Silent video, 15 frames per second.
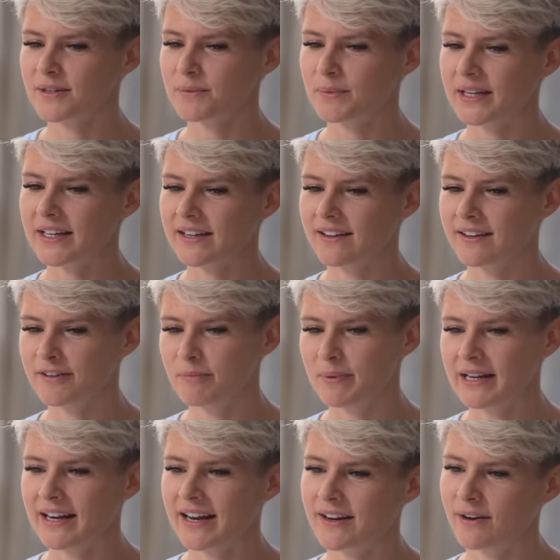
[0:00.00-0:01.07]
that we're kind of
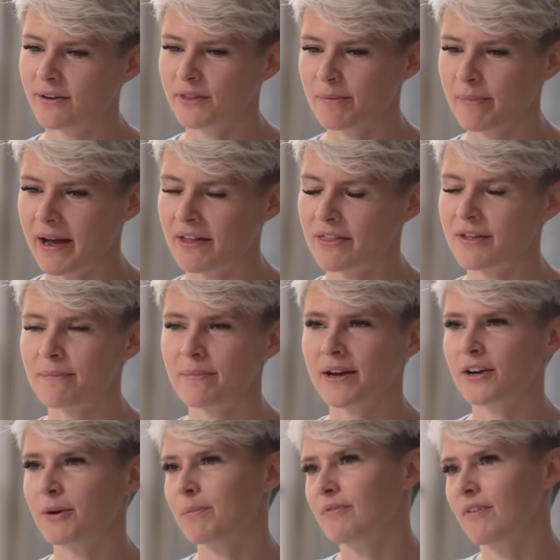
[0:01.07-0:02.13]
being led along the path that might
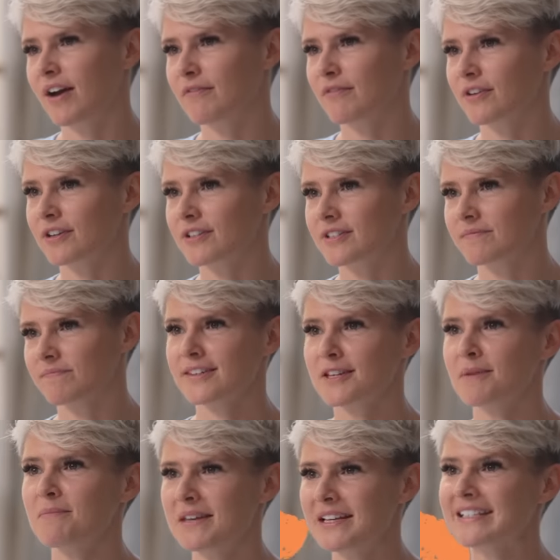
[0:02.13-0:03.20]
not be right for us.
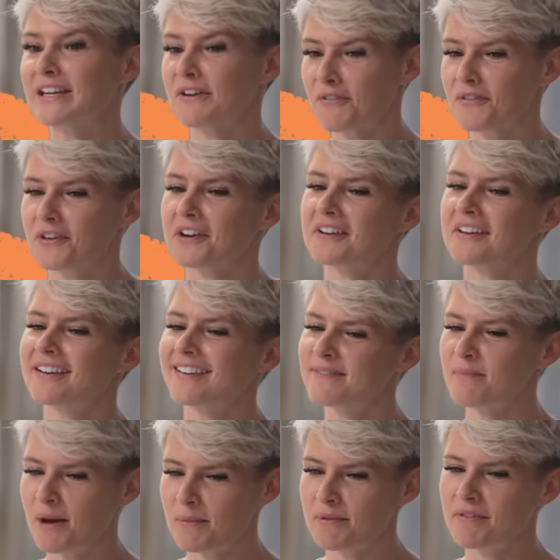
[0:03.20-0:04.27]
Something different
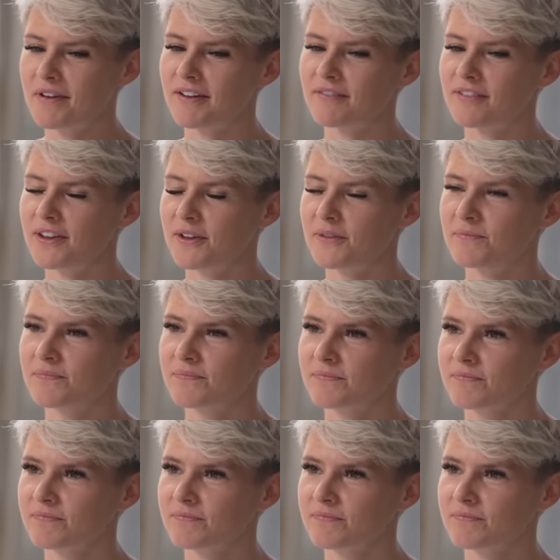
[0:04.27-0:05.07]
might be right for you.